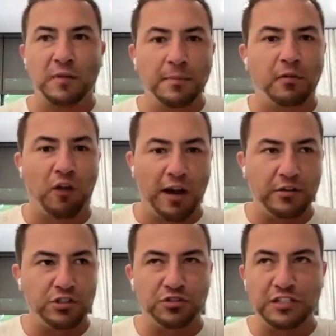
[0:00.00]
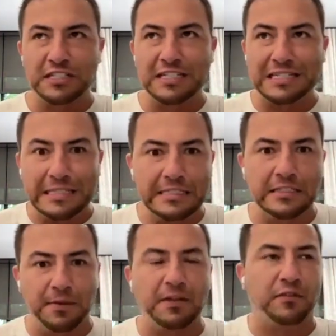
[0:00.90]
Remember, Rhino Street
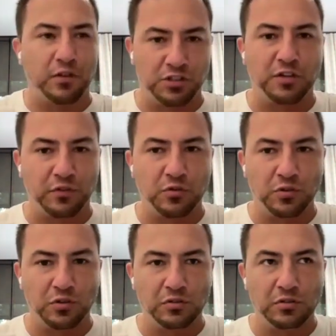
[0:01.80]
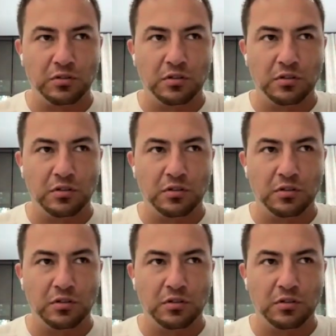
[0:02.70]
is the better version of Google.